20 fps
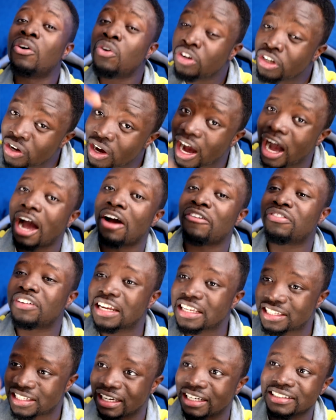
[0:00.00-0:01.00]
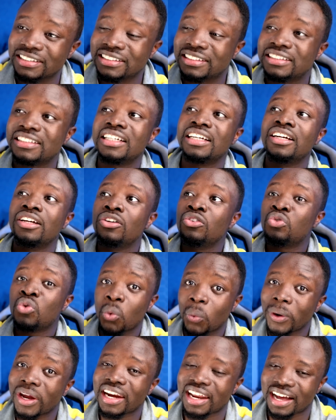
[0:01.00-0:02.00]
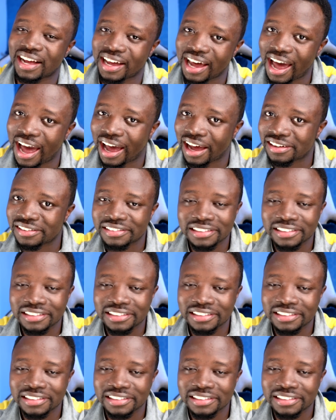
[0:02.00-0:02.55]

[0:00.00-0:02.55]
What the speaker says: You have the chance to win a car.